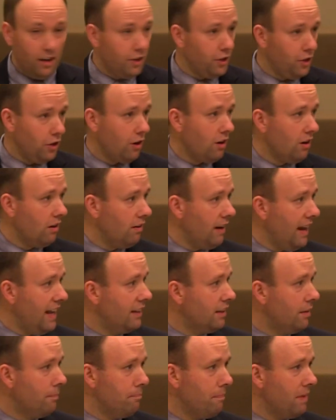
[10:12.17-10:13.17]
you're in
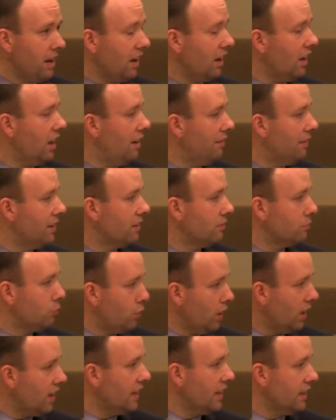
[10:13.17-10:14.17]
the middle of a
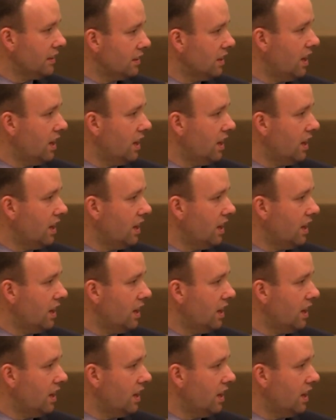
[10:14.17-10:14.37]
really